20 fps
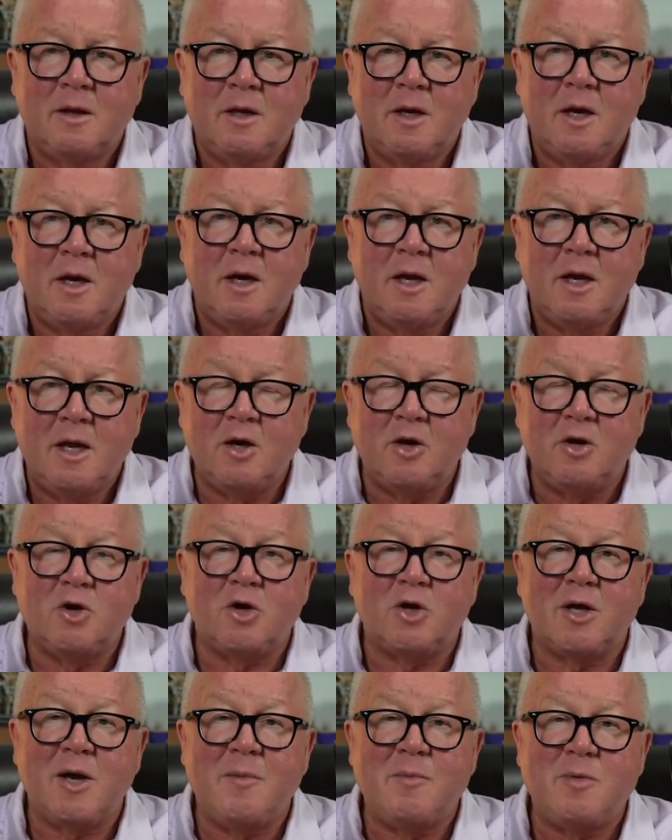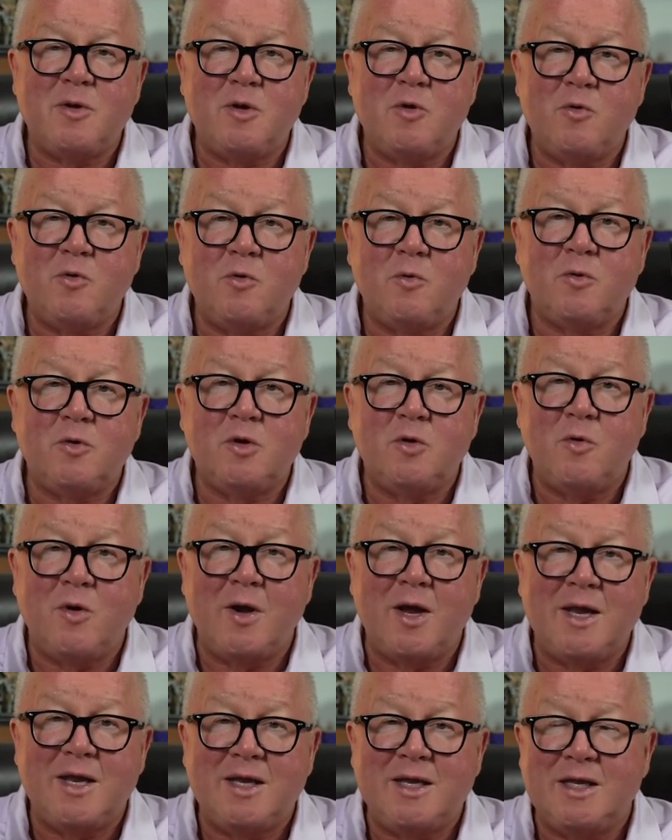Yeah. And look up
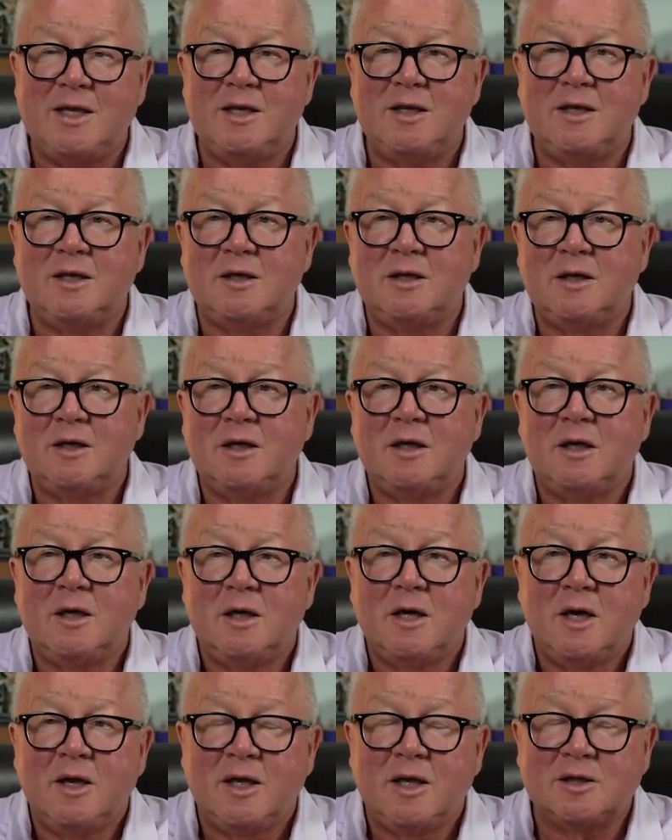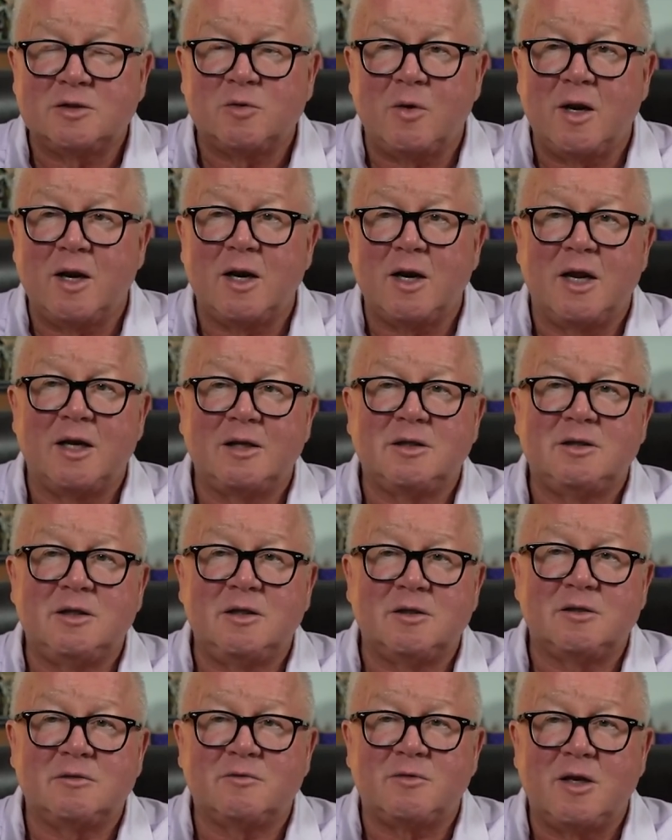UAE. That's what I like to use
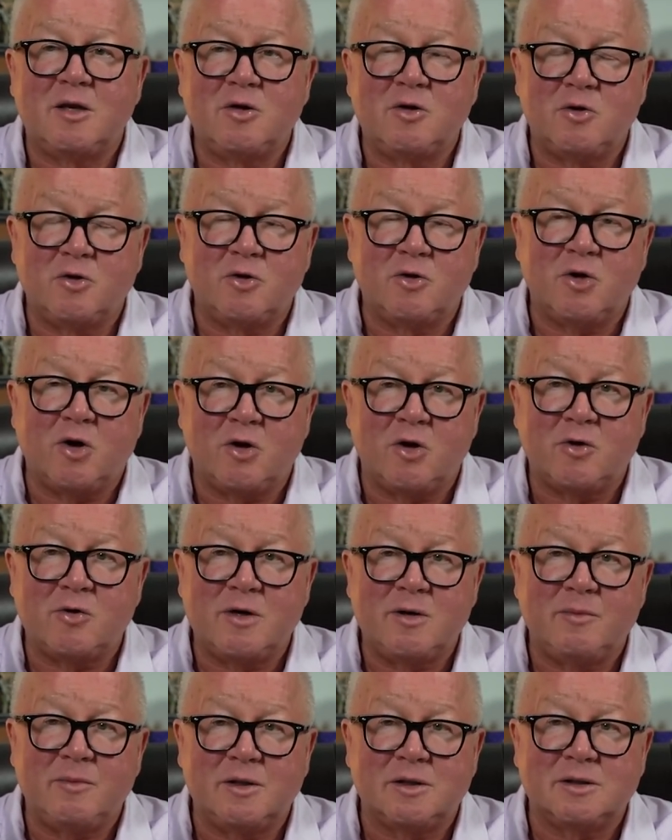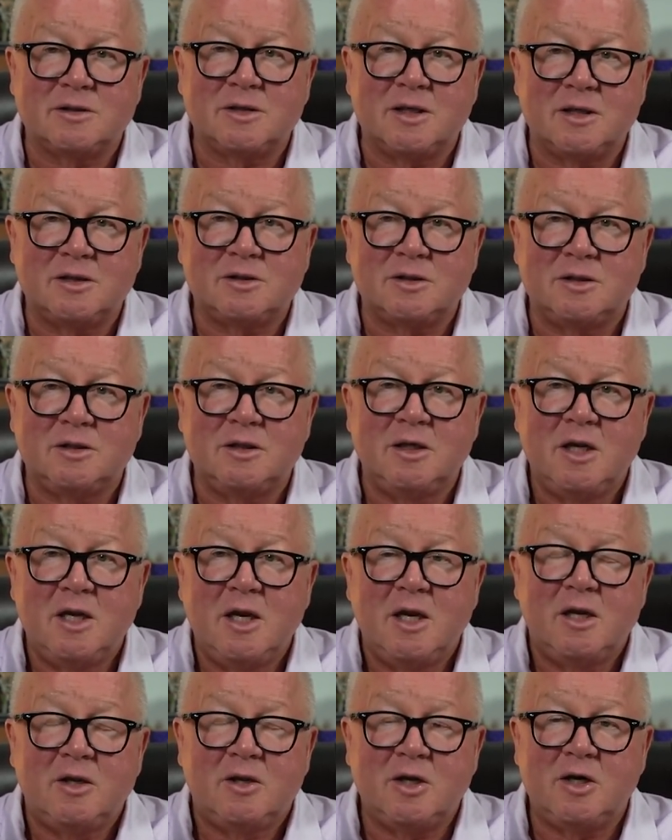for that uterine artery embolization.
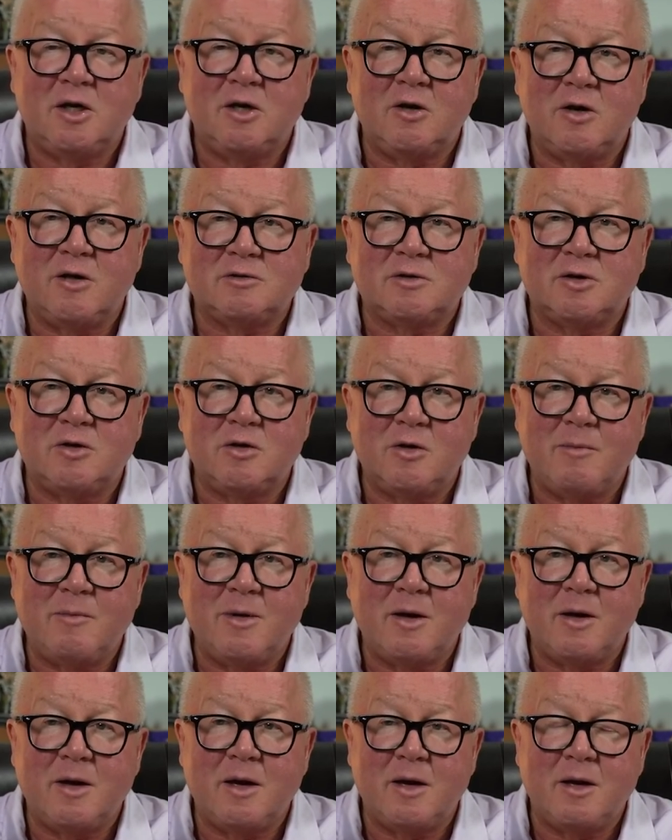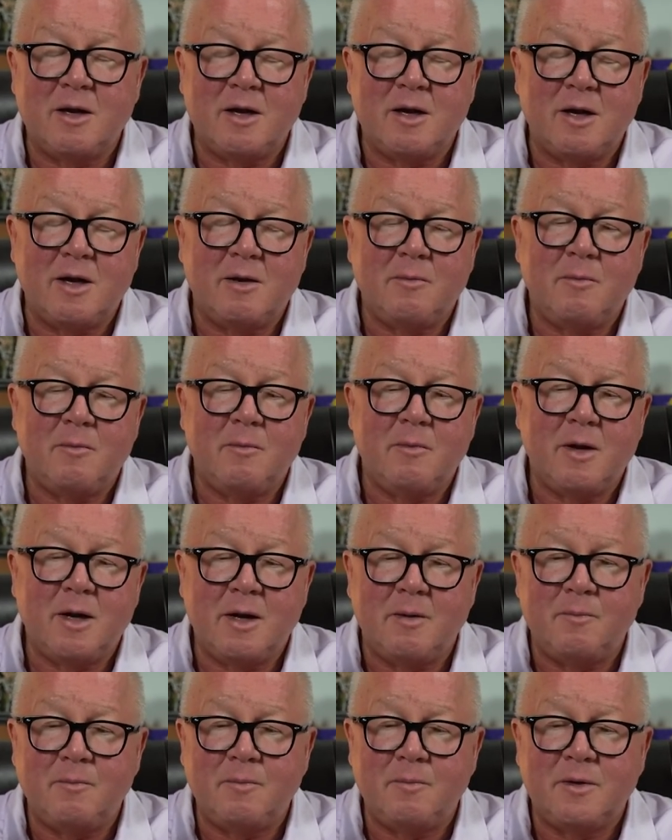They don't have to do a
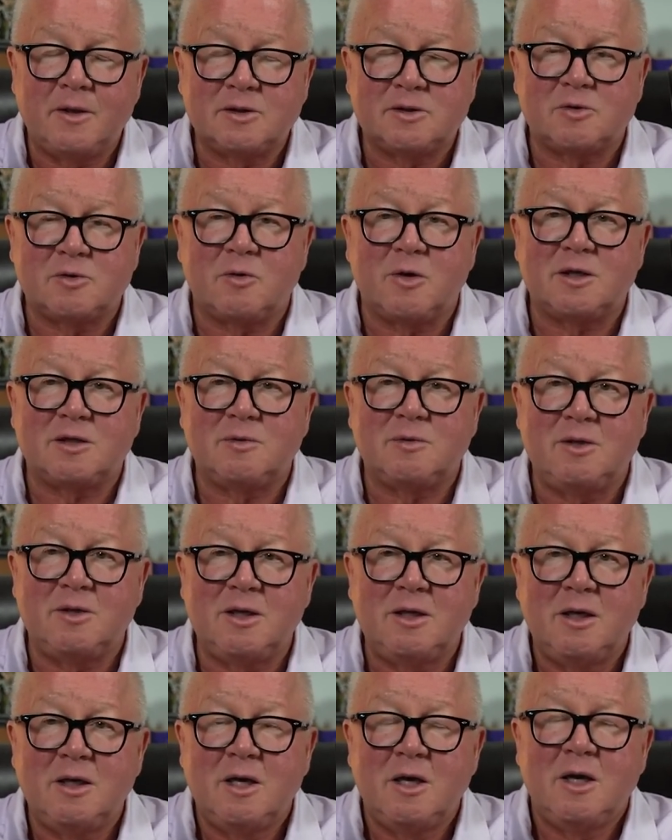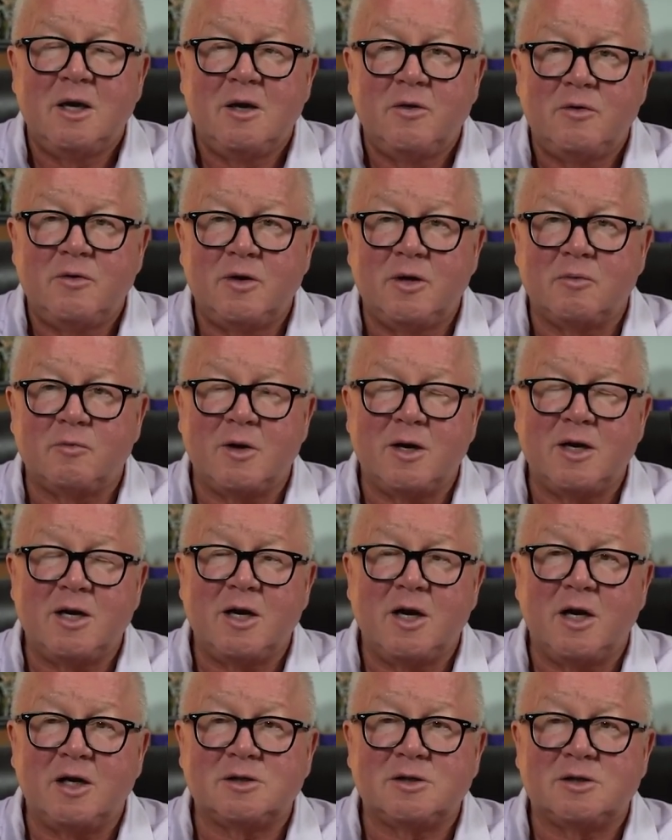hysterectomy. The
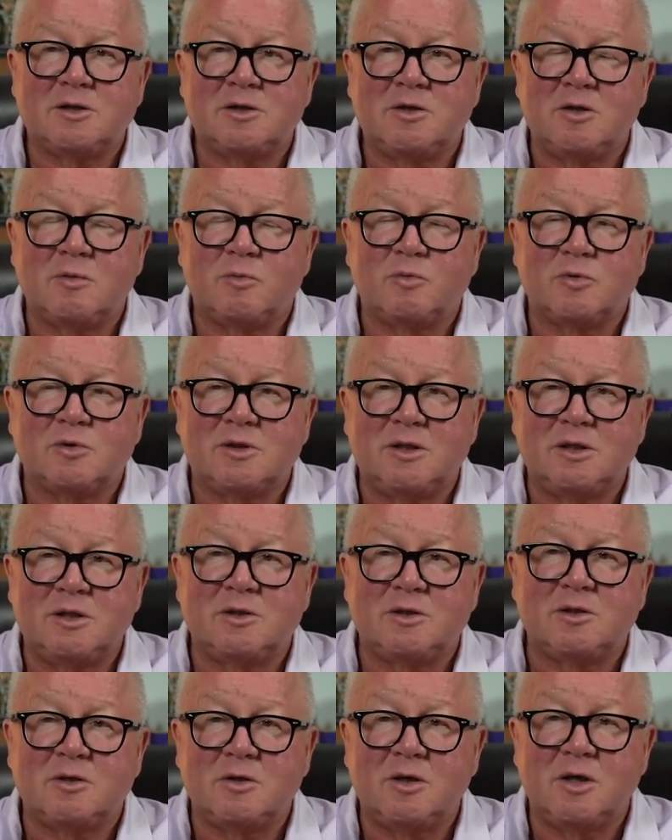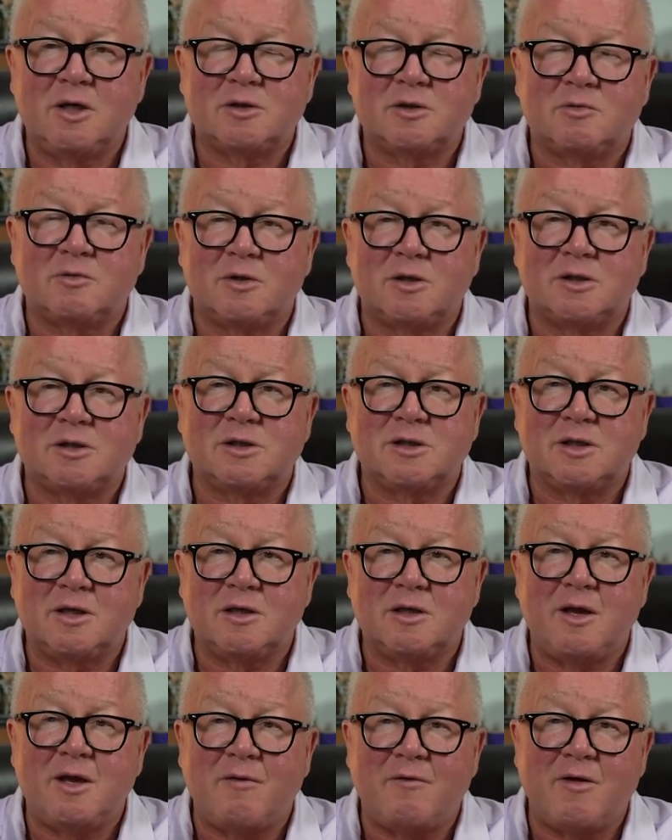radiologists do the procedure, and it's really slick.
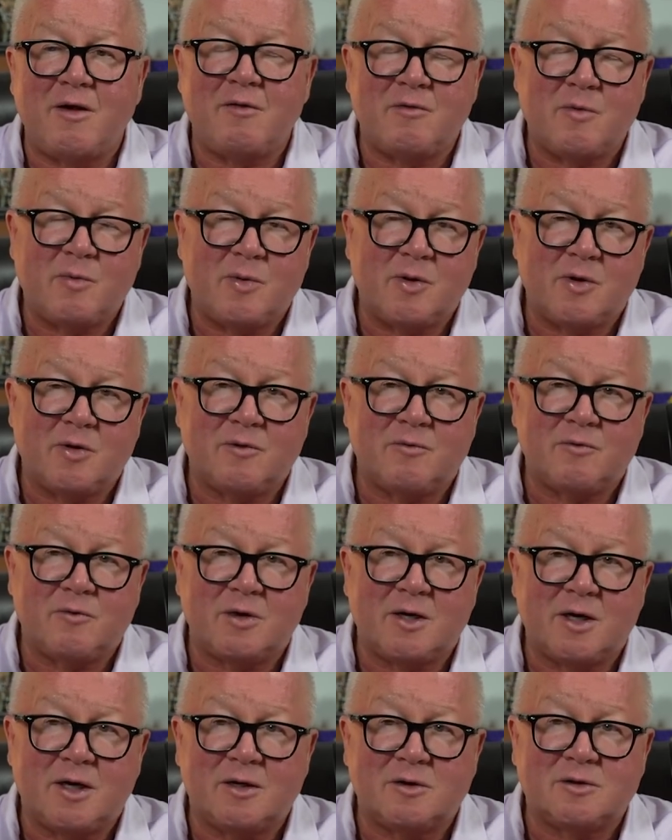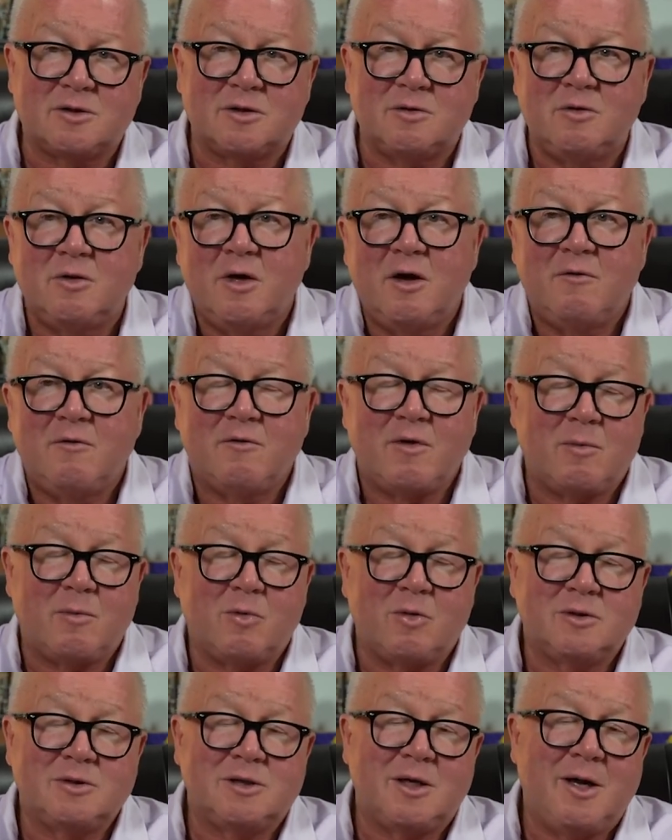You have a heavy period for a day or two,
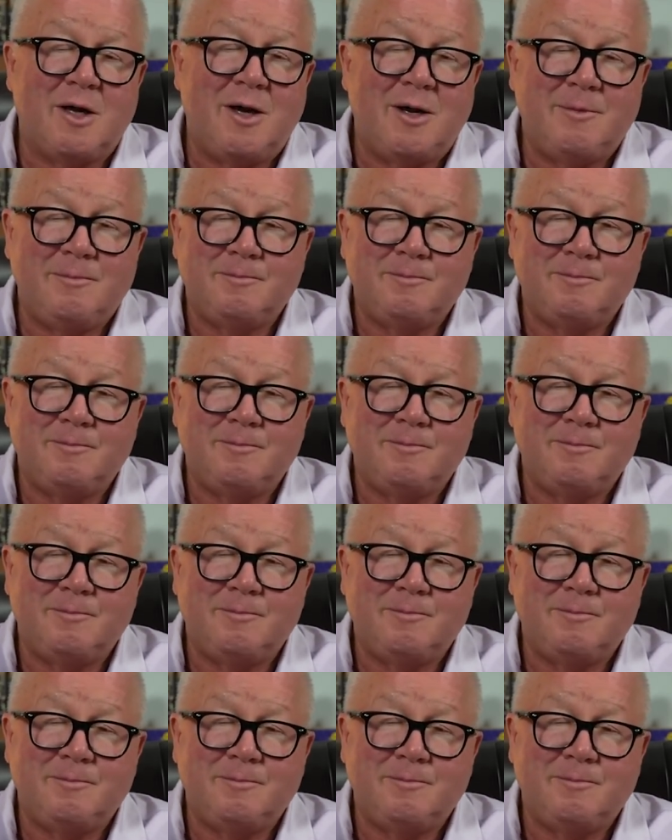fibroid's gone.